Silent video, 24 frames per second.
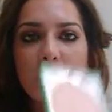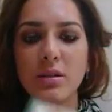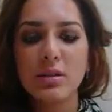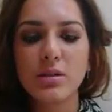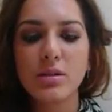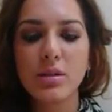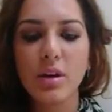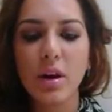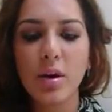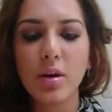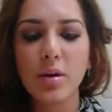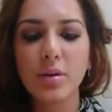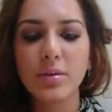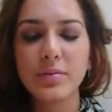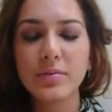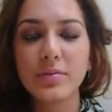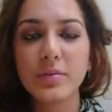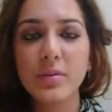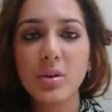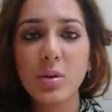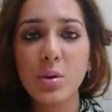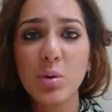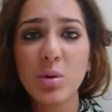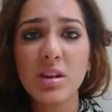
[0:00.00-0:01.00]
So
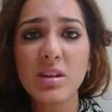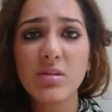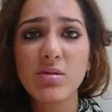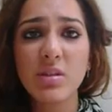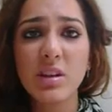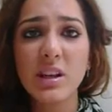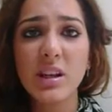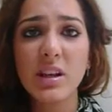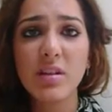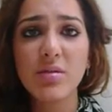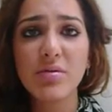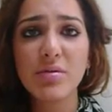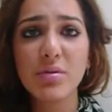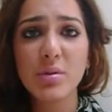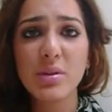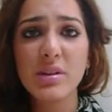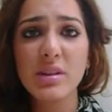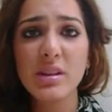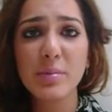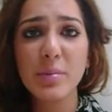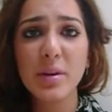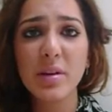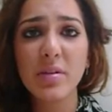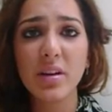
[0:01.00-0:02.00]
all it's really good for
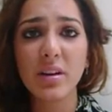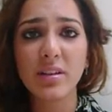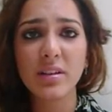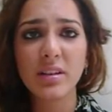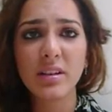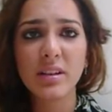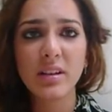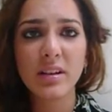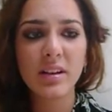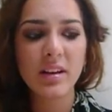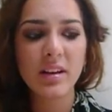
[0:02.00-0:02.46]
is the mirror.